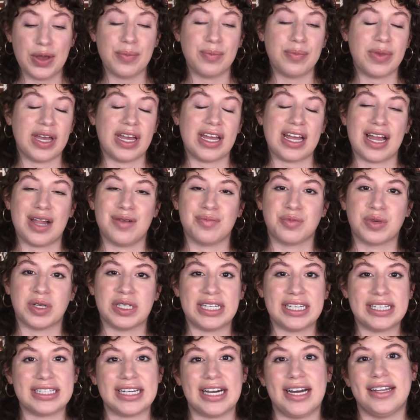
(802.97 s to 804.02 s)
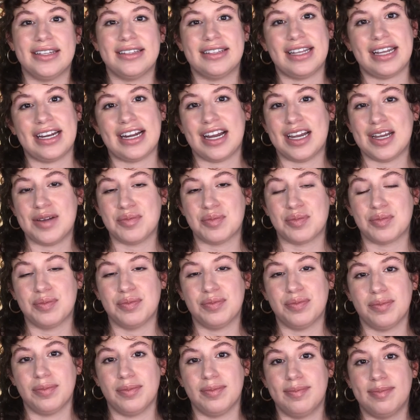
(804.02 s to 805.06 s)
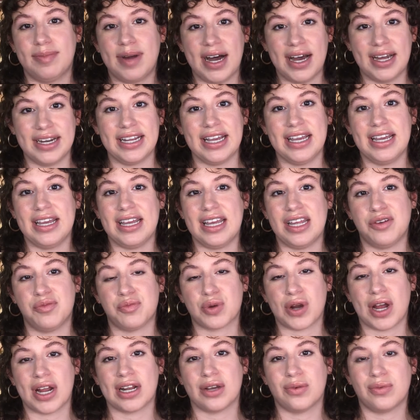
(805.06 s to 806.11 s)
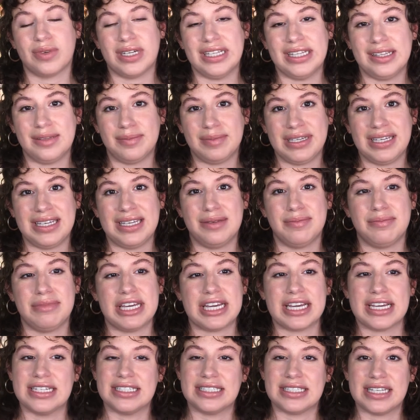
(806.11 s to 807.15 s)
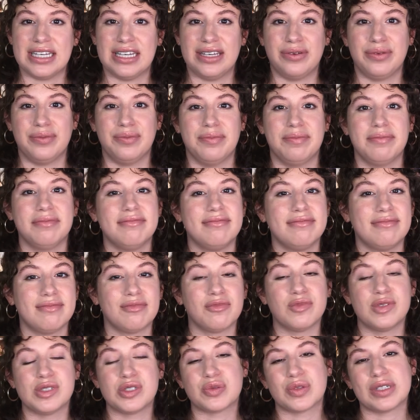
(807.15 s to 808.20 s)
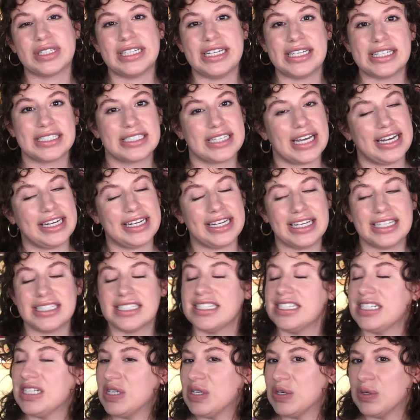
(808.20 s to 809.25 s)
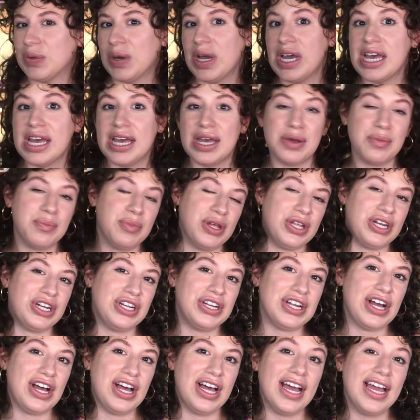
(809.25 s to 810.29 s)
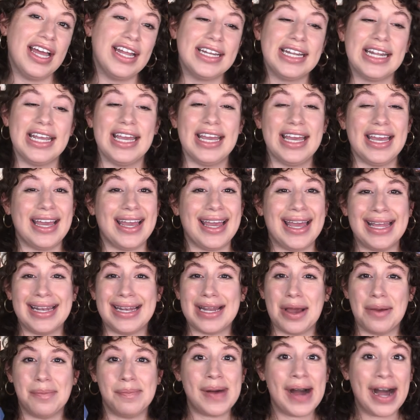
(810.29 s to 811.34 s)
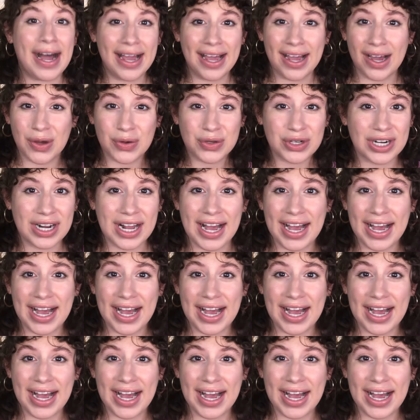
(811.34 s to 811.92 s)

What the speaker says: but I'm really glad that I bought it and brought it with me because it was really exciting to put it on. And a powder